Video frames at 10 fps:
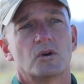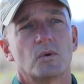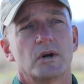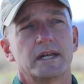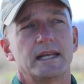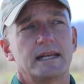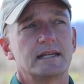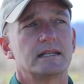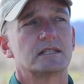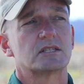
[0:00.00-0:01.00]
One
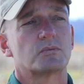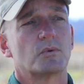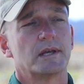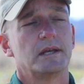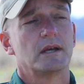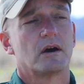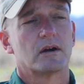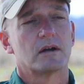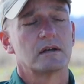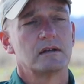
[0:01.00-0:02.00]
is we
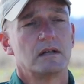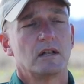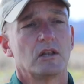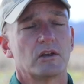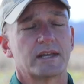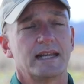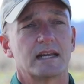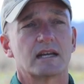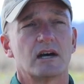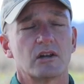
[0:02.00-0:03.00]
are looking
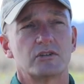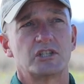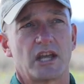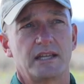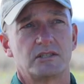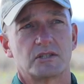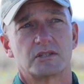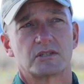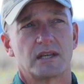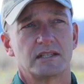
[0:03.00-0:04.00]
at color
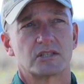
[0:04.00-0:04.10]
changes in